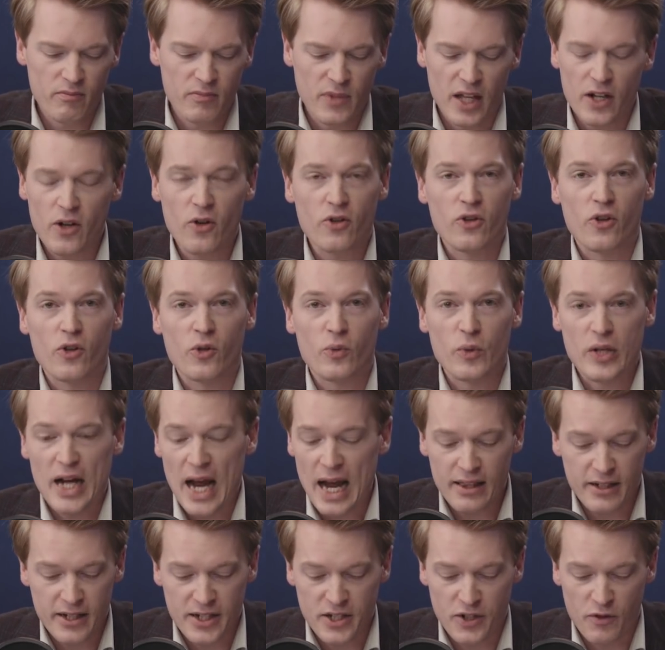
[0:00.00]
They don't know the
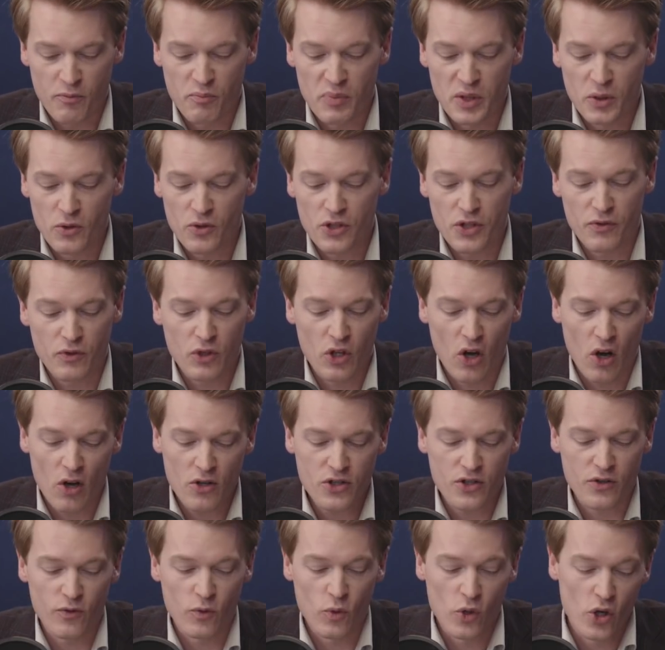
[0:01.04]
realities of bills, of
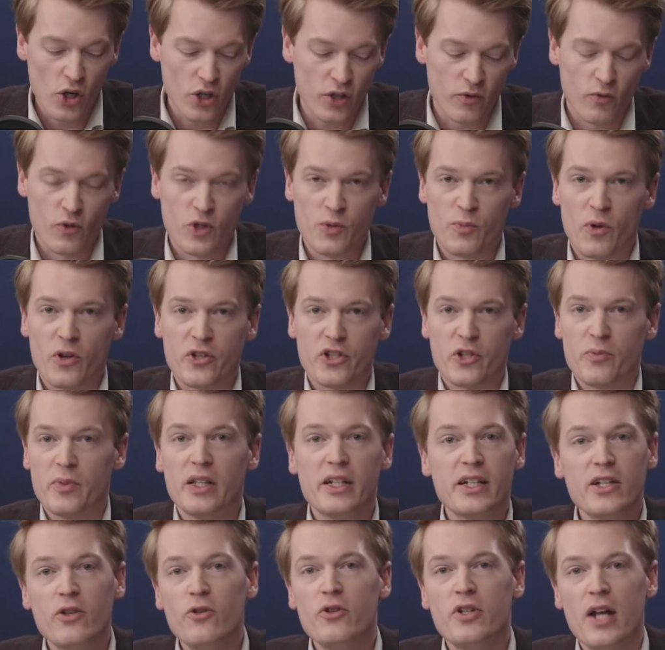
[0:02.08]
costs, of work, of
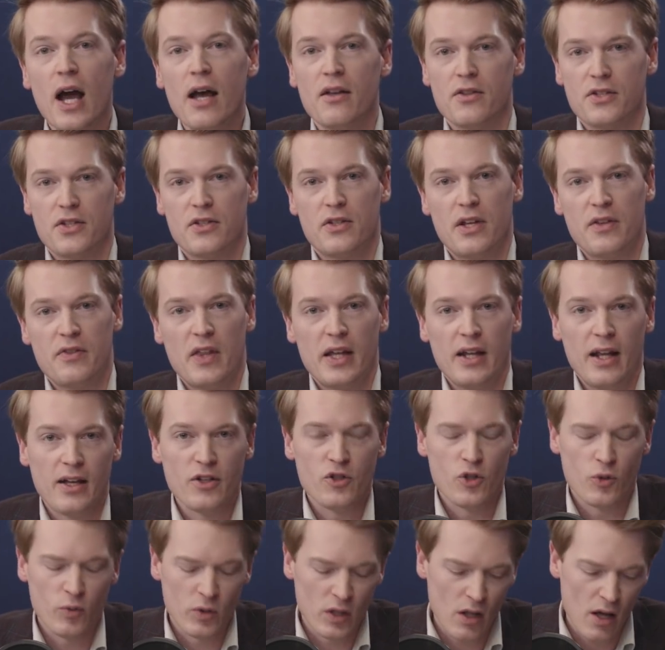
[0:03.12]
responsibility. Who does at that
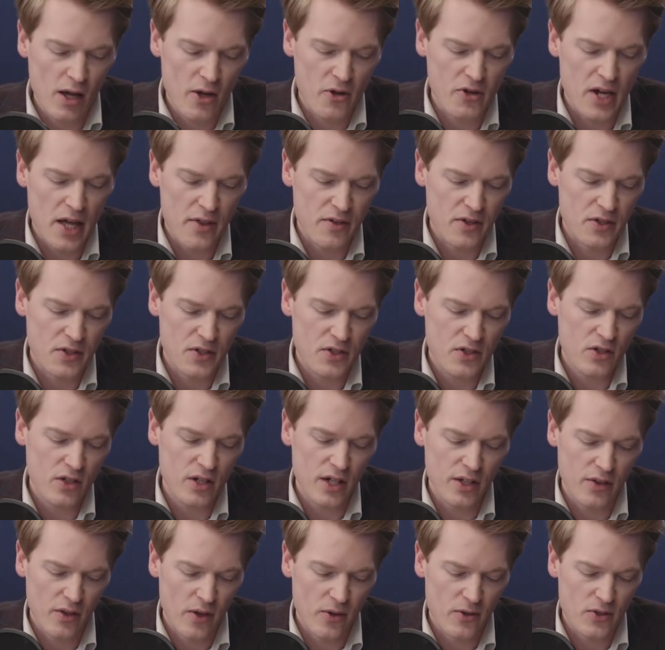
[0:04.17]
age? You rely on others
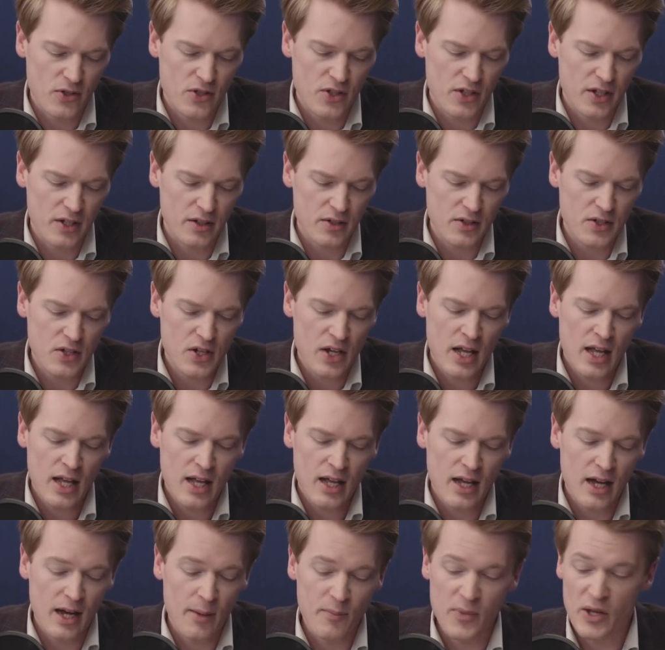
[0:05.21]
in those things.
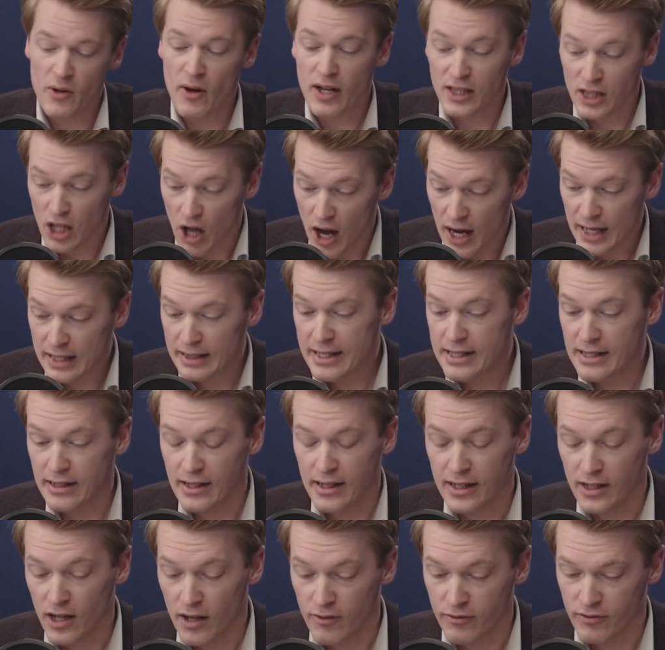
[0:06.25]
They're unlikely,
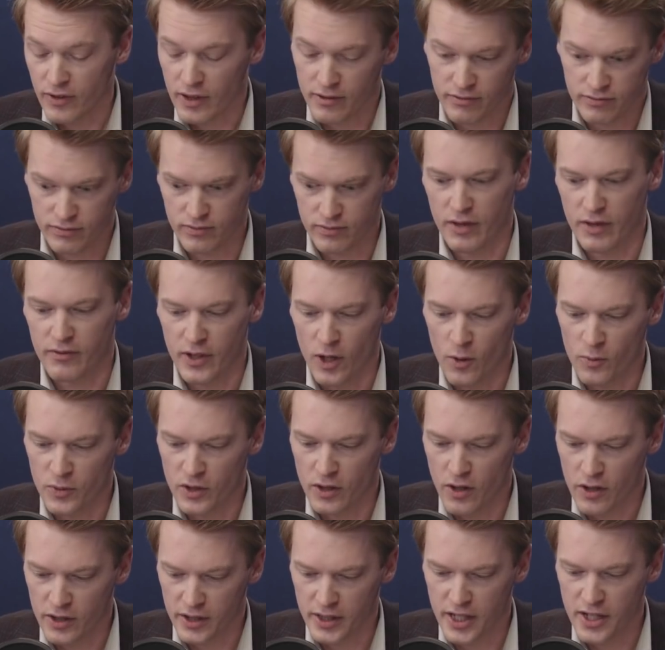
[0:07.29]
and I've helped
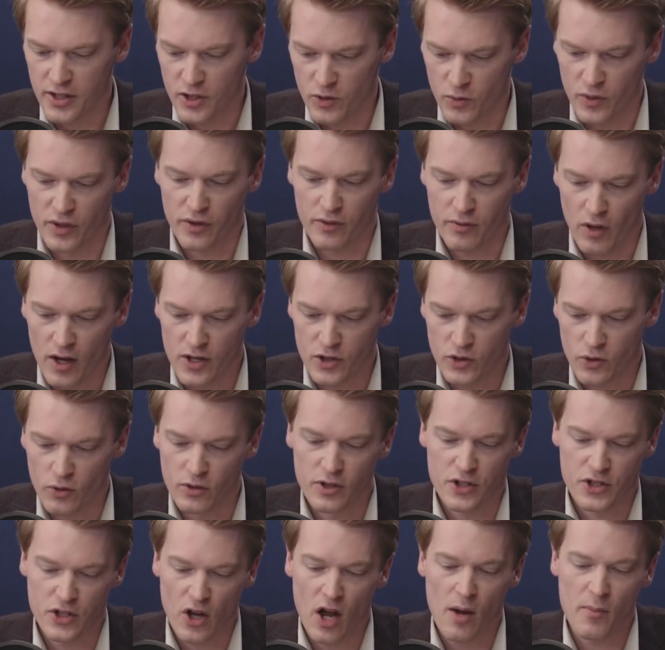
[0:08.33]
a lot of kids with high
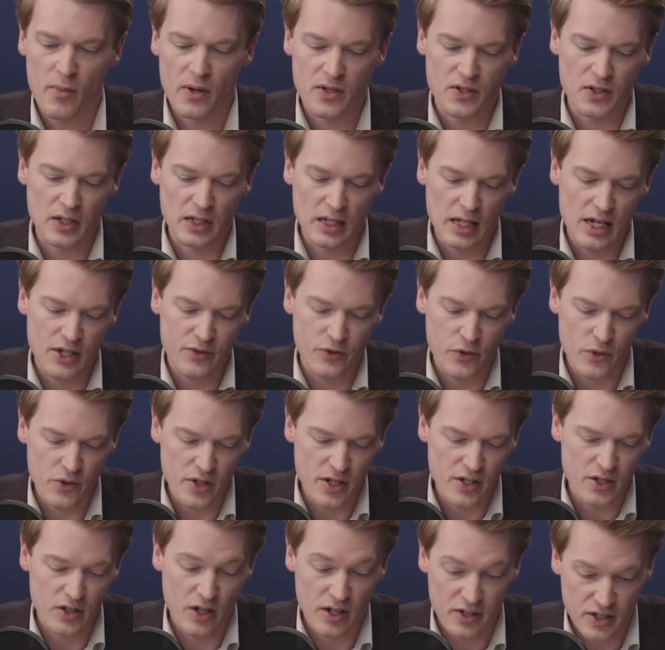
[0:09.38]
school assignments in the last few
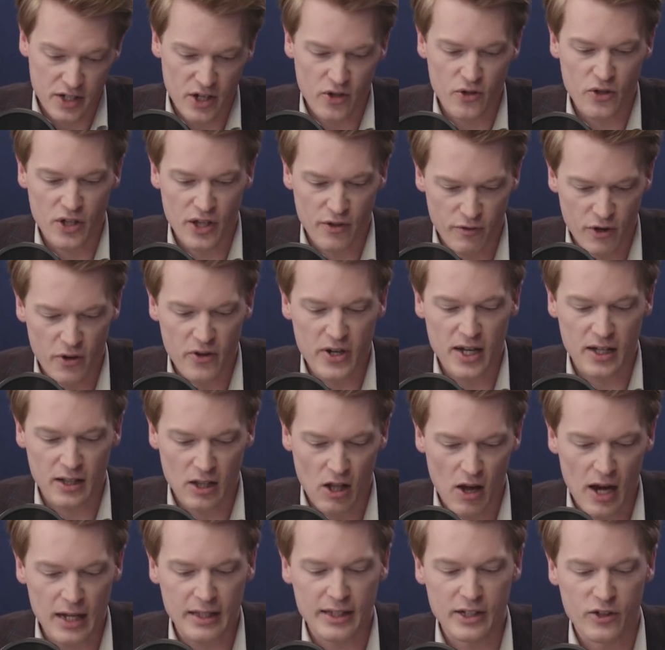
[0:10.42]
years, and I tell you they're very
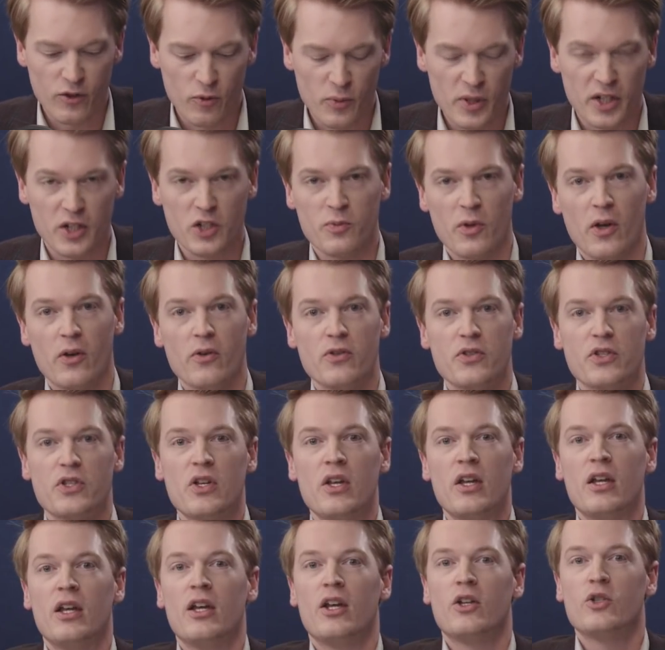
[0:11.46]
unlikely to have been exposed
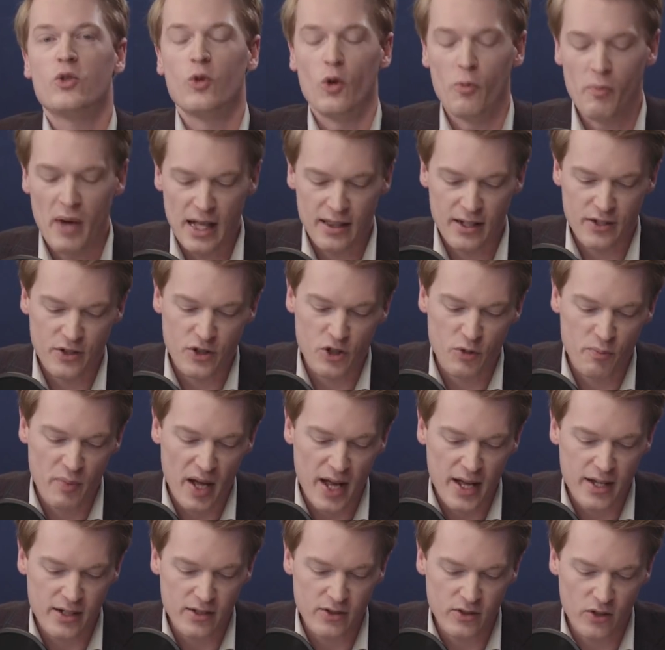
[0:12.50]
to a balanced
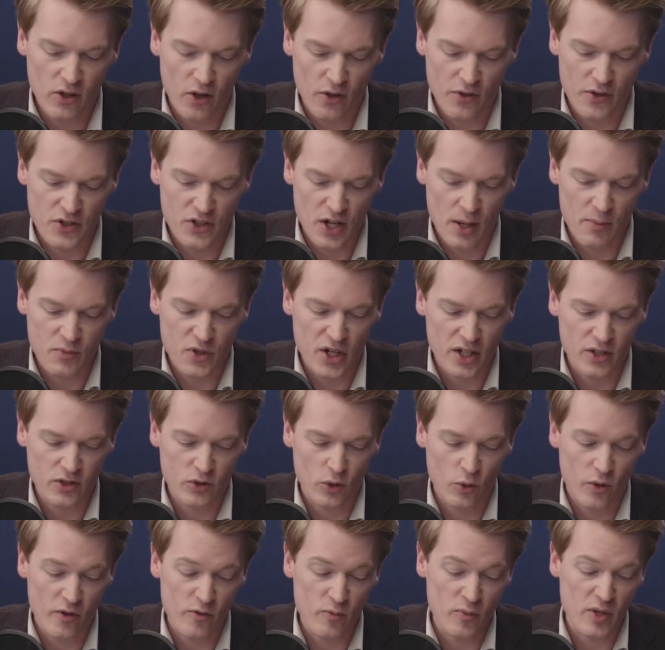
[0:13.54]
debate on the subject
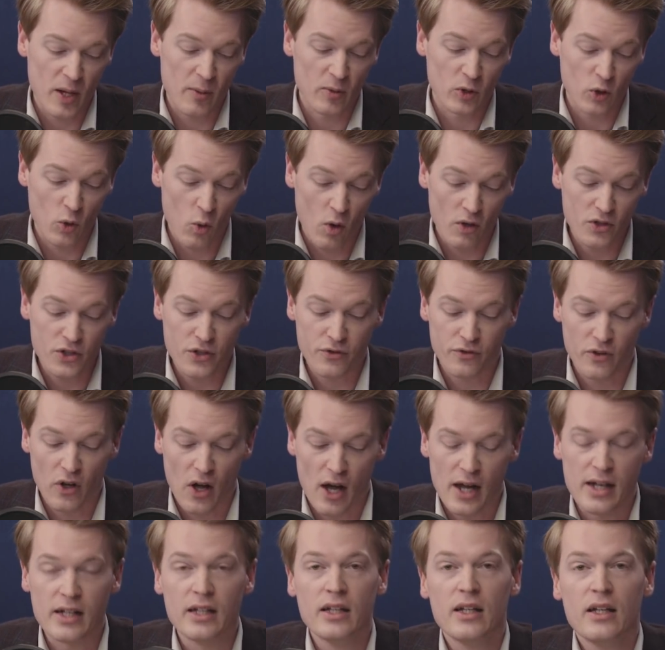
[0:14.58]
or even be able to
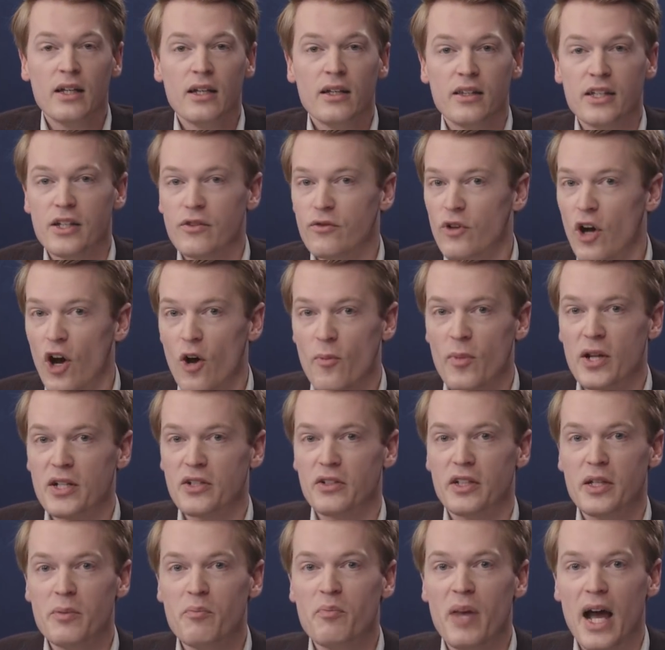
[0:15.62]
quantify the
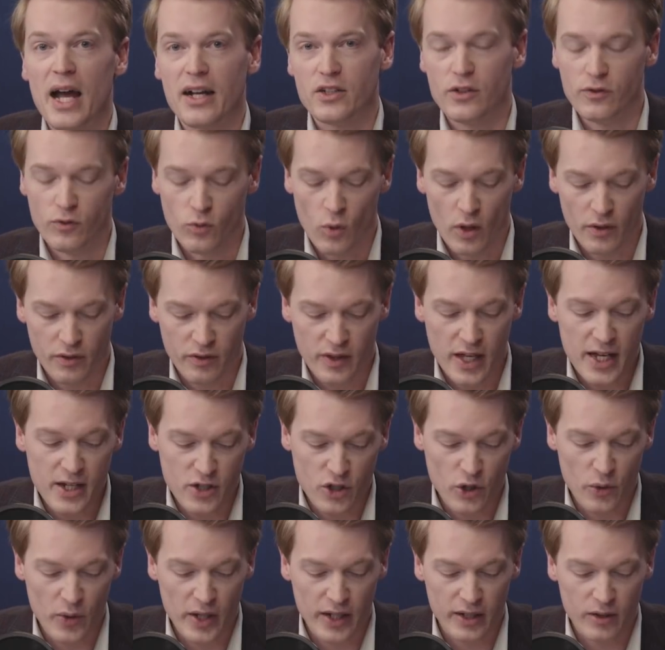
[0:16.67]
environmental impact of what they're
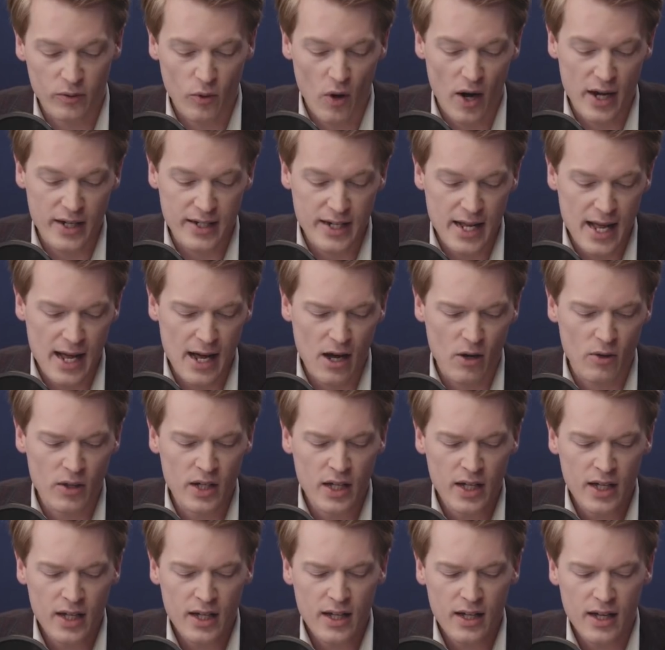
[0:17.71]
doing right now.
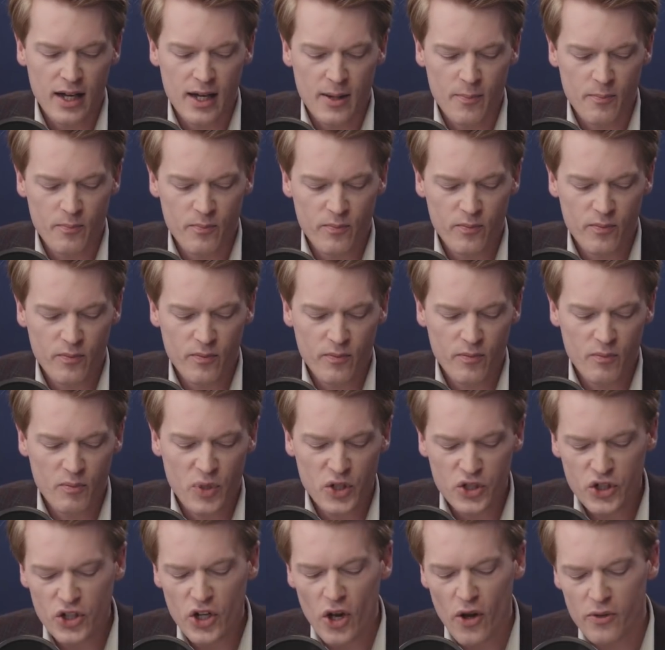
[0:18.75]

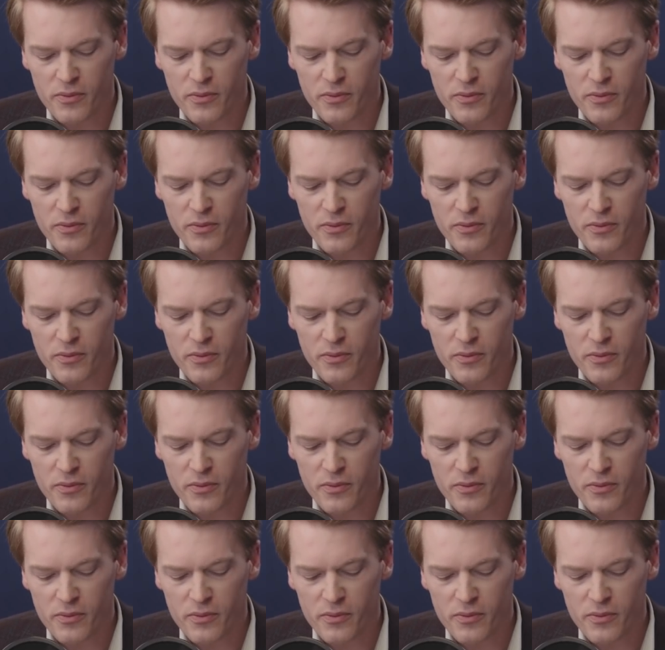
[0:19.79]
But